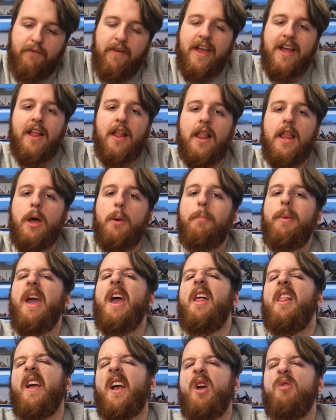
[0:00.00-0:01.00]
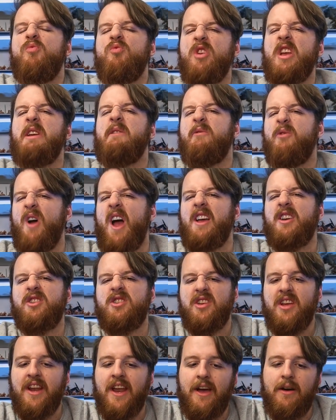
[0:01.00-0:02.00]
feel a little bit like a
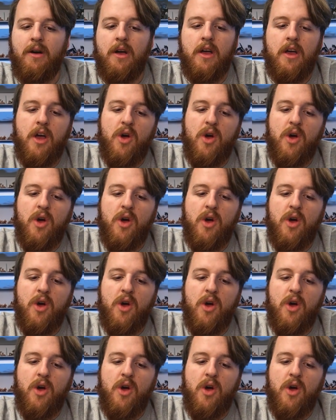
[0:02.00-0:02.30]
refresh, you know?